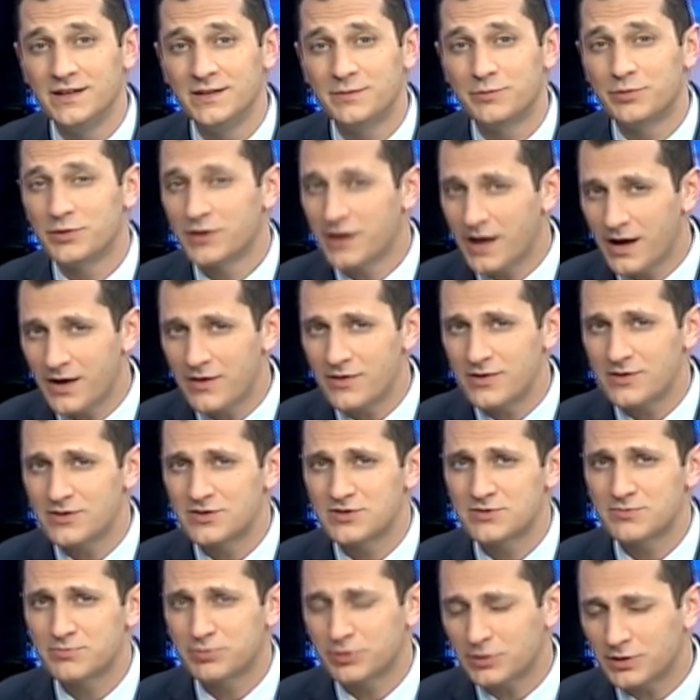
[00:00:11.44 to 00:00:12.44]
in
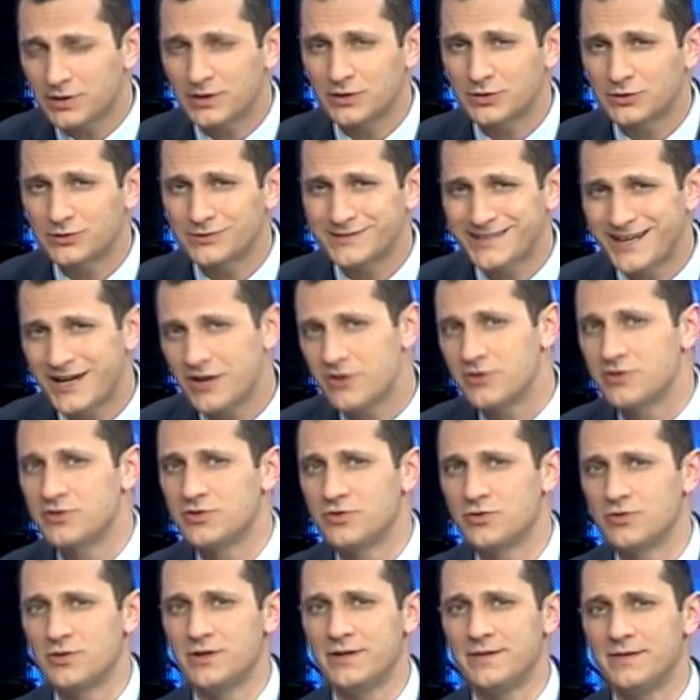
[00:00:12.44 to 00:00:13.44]
precarious political
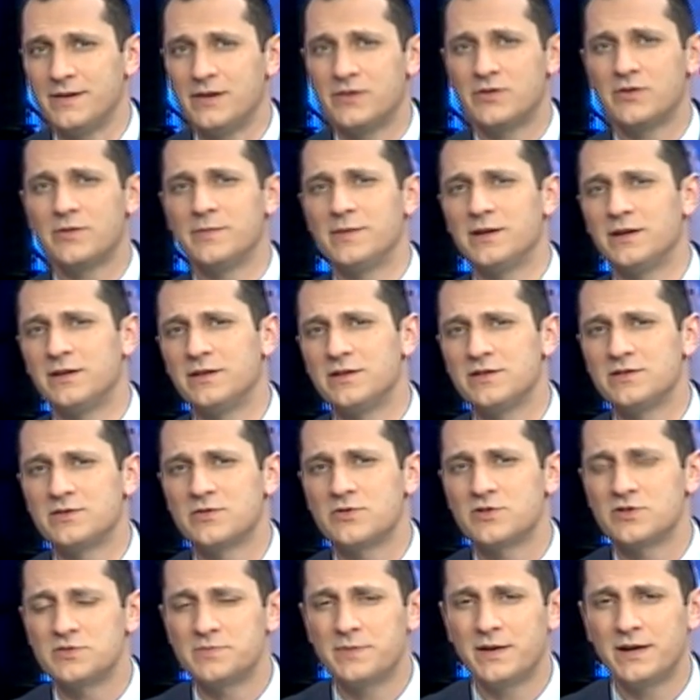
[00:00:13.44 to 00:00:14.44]
territory. Now, our Middle East
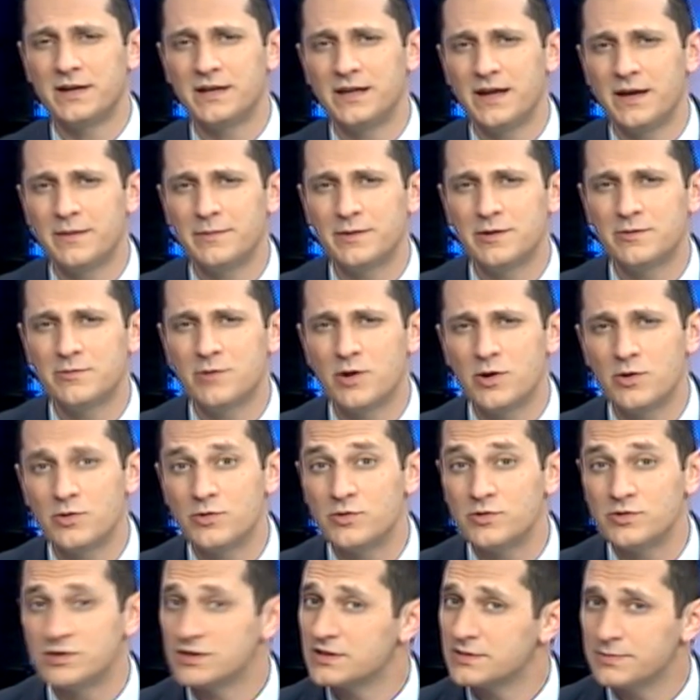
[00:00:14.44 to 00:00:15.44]
correspondent Emily
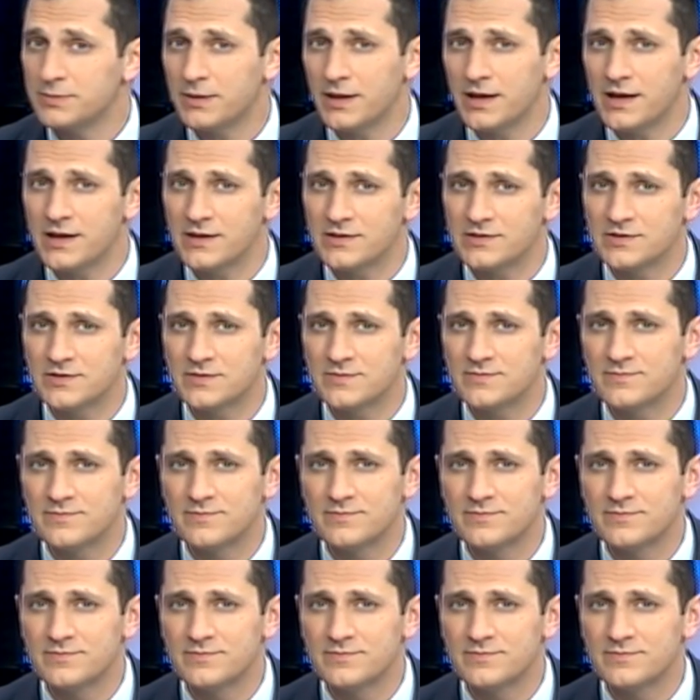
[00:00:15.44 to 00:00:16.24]
Rose explains.